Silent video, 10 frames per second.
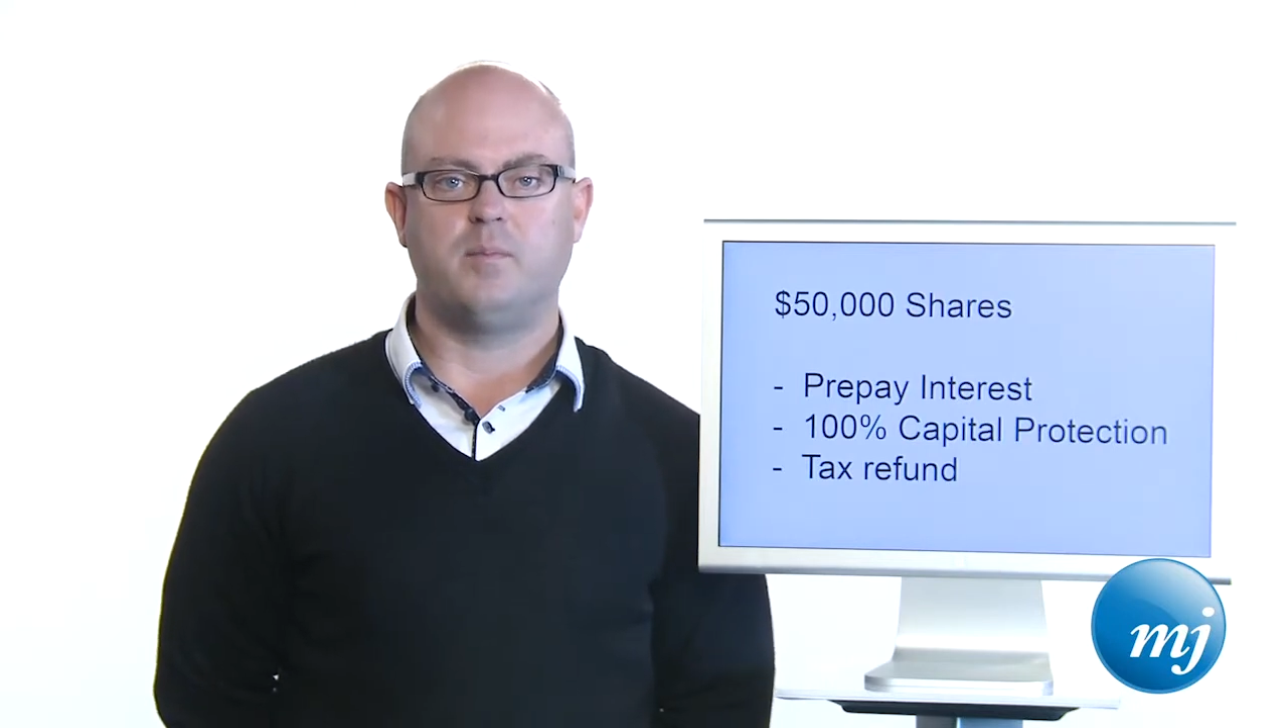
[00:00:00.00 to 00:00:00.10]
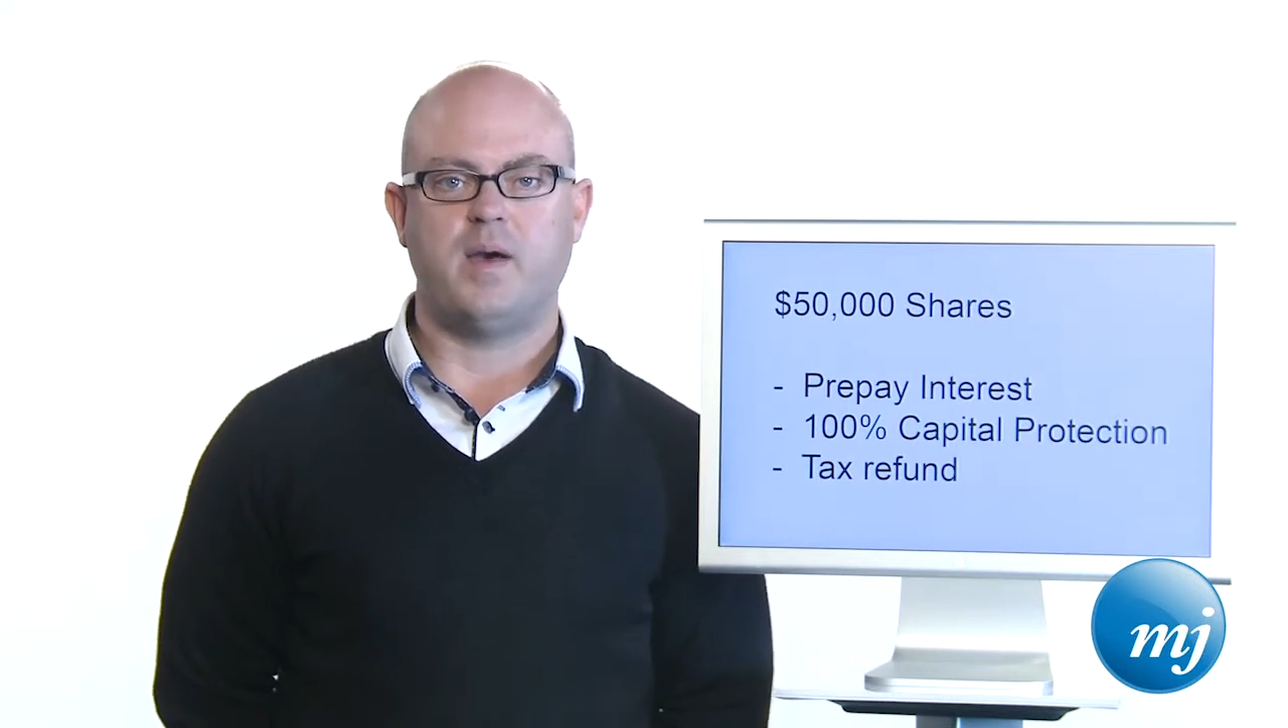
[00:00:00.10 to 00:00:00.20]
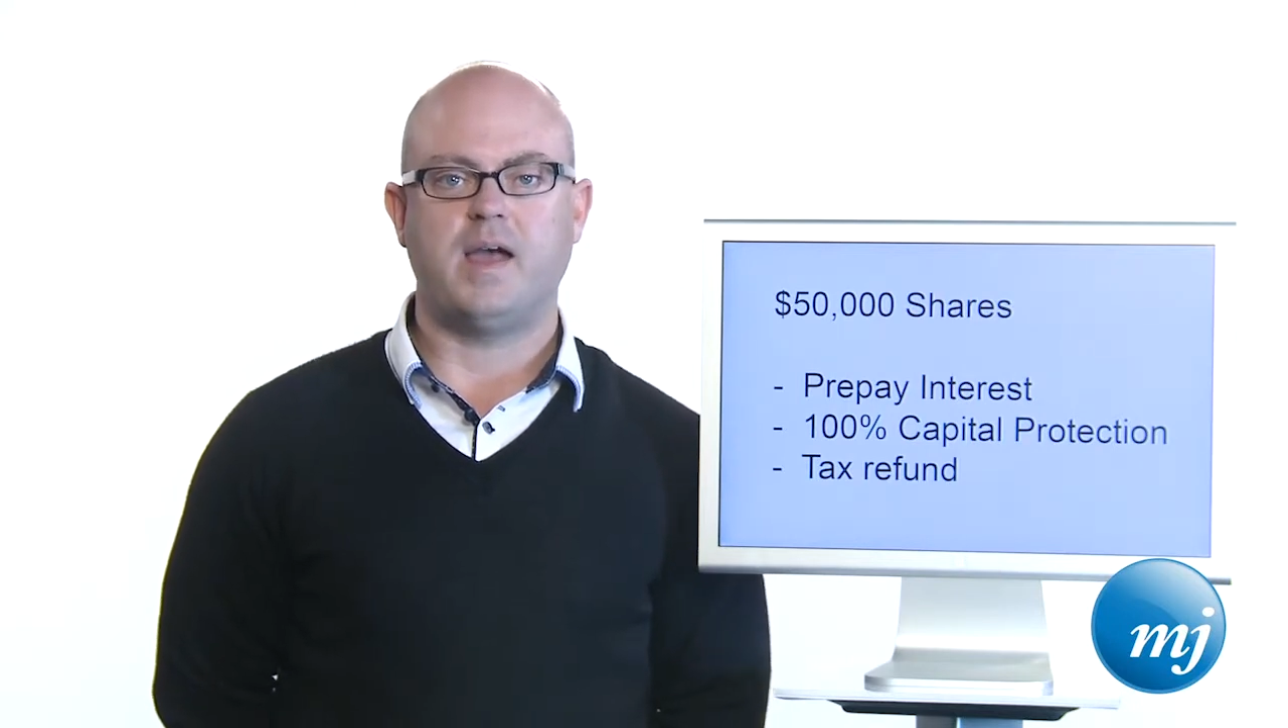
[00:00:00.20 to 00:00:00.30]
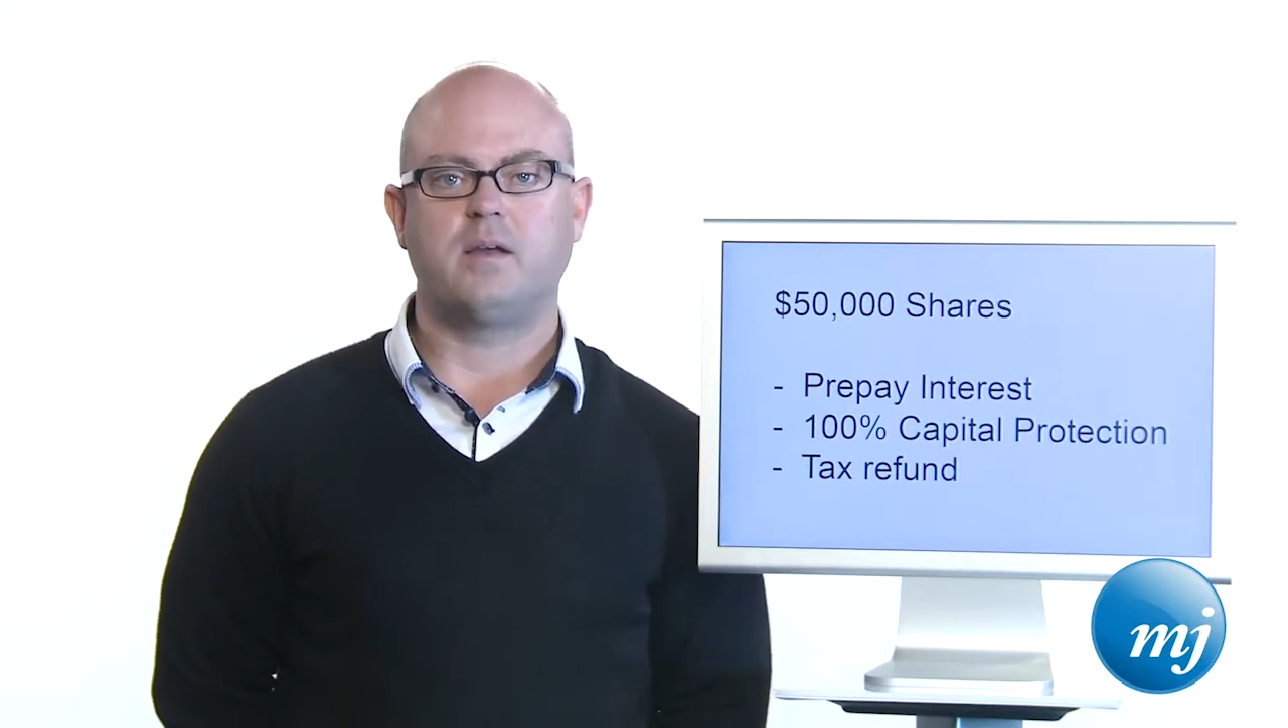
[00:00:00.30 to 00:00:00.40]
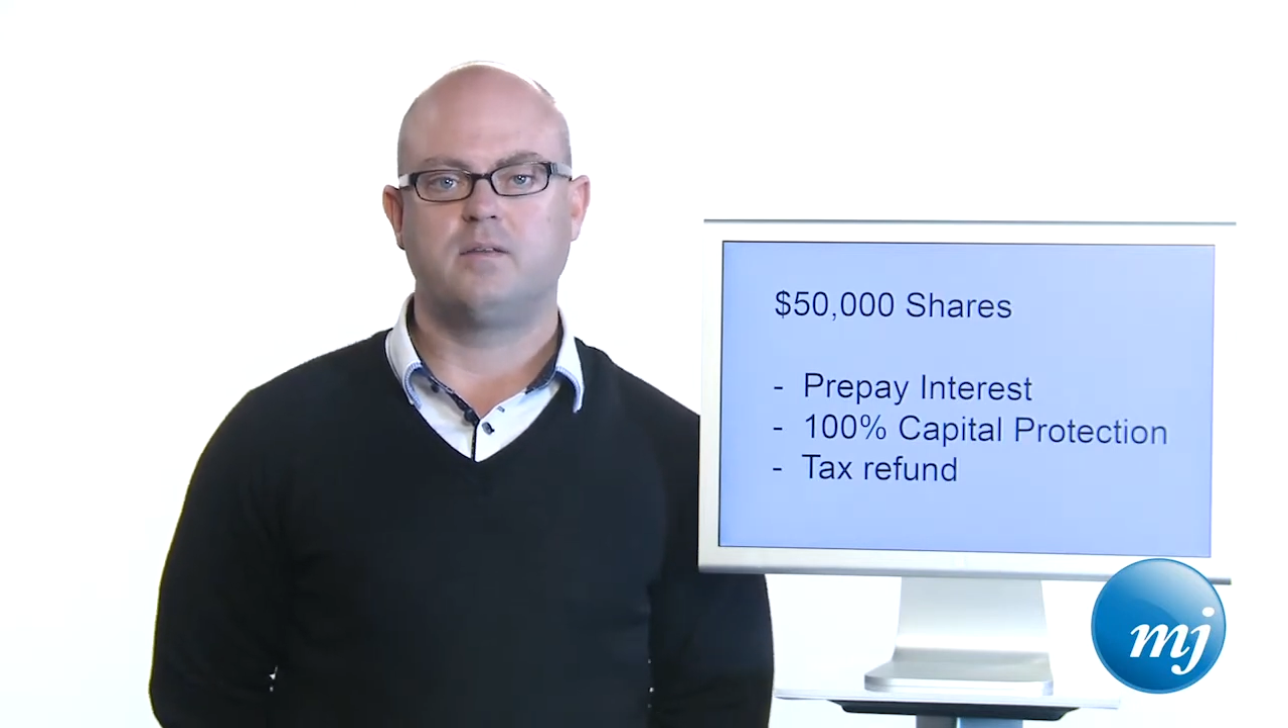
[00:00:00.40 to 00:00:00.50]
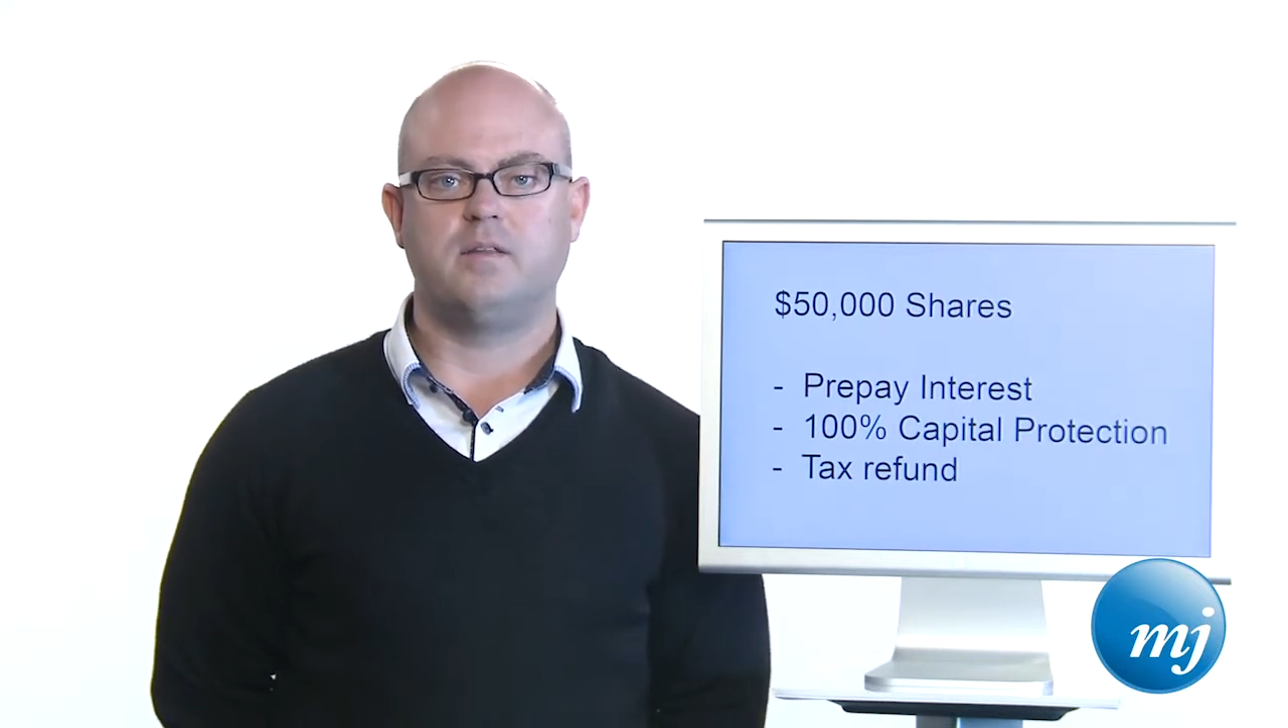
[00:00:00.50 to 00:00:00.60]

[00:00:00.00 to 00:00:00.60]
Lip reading: back